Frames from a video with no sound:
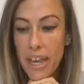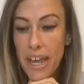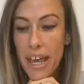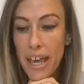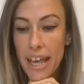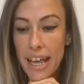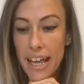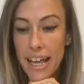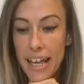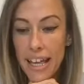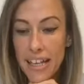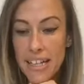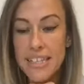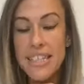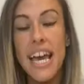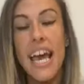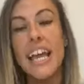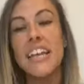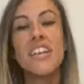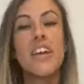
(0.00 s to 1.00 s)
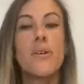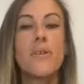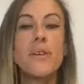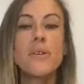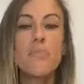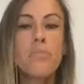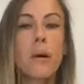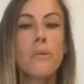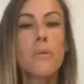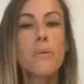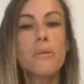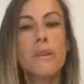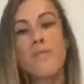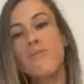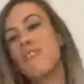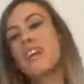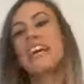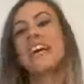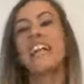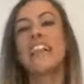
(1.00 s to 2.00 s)
And I know you probably
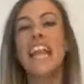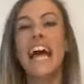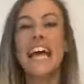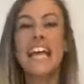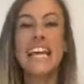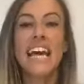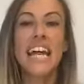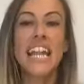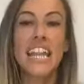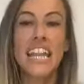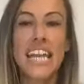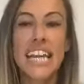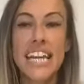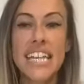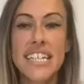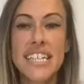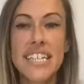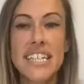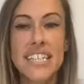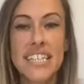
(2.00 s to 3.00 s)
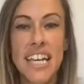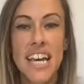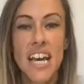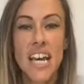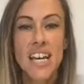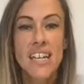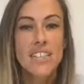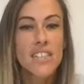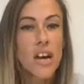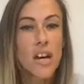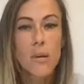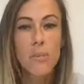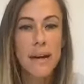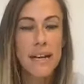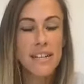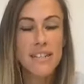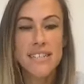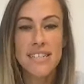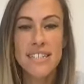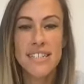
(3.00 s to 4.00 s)
feel like leaders talk
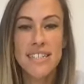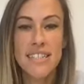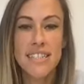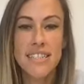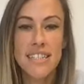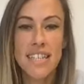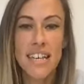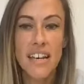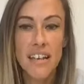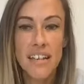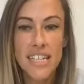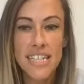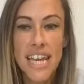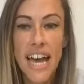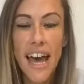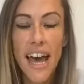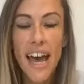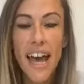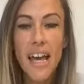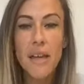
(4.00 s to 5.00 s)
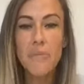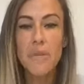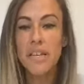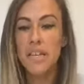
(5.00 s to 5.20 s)
about consistency all the time.